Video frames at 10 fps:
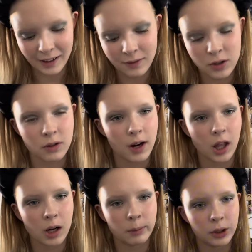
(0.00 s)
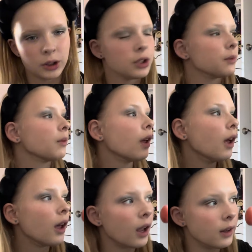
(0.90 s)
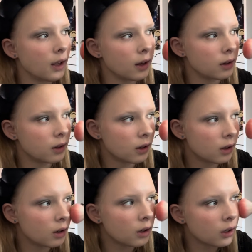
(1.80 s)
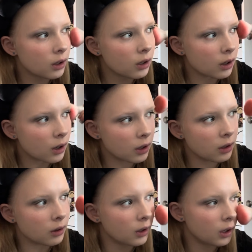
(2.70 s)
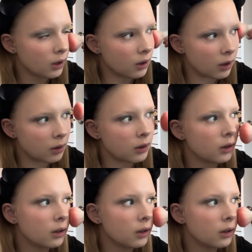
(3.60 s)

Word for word: I have two highlighter brushes. And then I do it on